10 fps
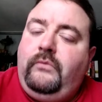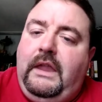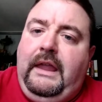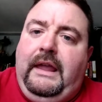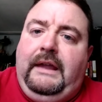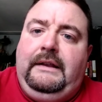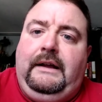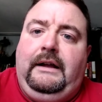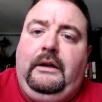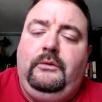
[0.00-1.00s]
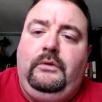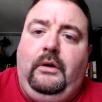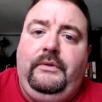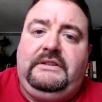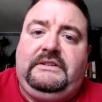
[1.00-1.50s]
And
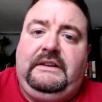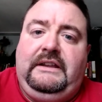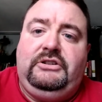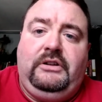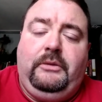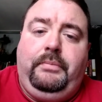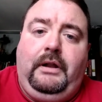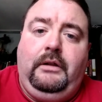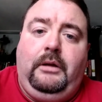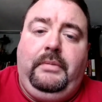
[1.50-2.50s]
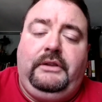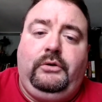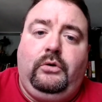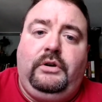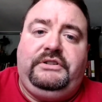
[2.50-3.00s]
on this edition of the
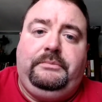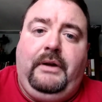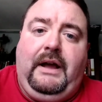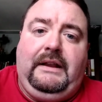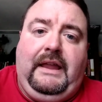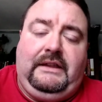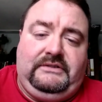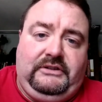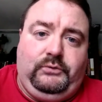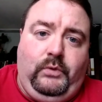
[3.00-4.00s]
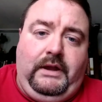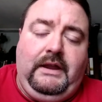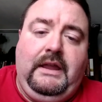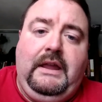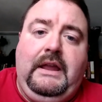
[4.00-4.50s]
Bellator Christi podcast this week,
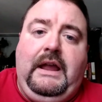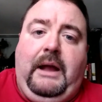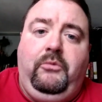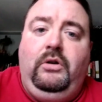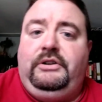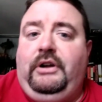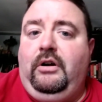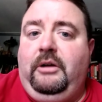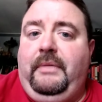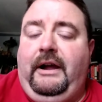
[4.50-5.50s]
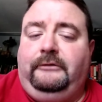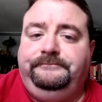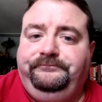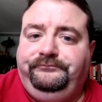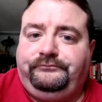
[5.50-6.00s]
I'm going to talk about
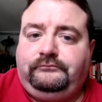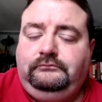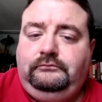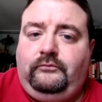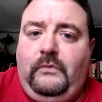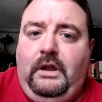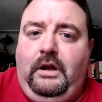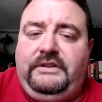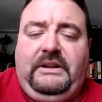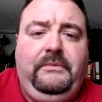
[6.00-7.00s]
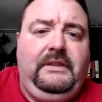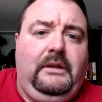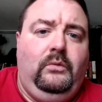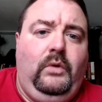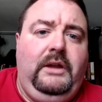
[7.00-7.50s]
something
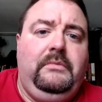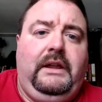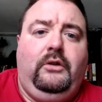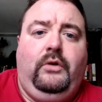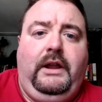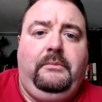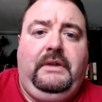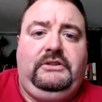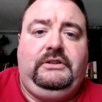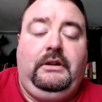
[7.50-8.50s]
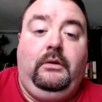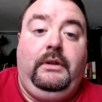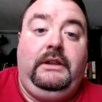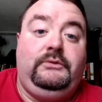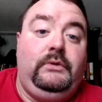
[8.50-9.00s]
that William Lane Craig mentioned on
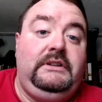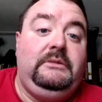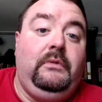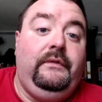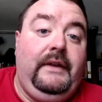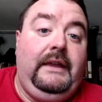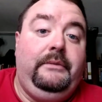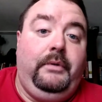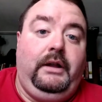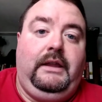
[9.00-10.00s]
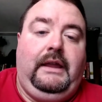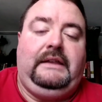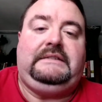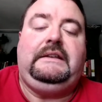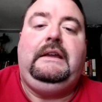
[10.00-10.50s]
his Reasonable Faith
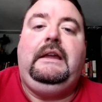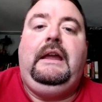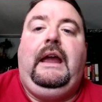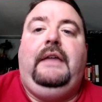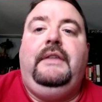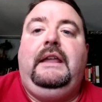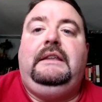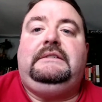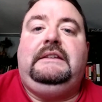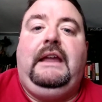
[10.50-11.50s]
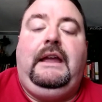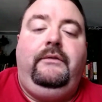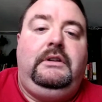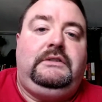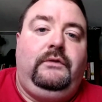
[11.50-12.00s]
podcast, and that is the
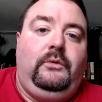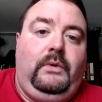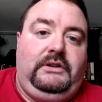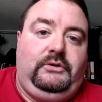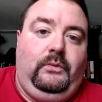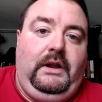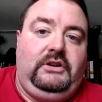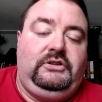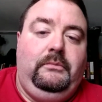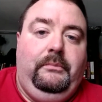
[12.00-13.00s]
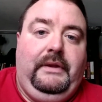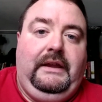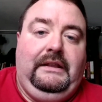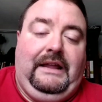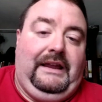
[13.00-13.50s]
evidence for the resurrection
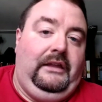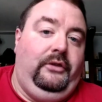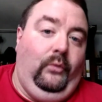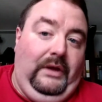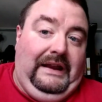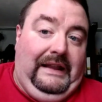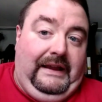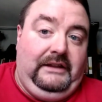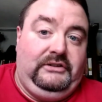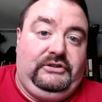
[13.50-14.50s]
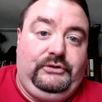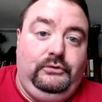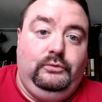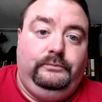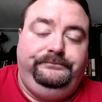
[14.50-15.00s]
being like a three-legged stool.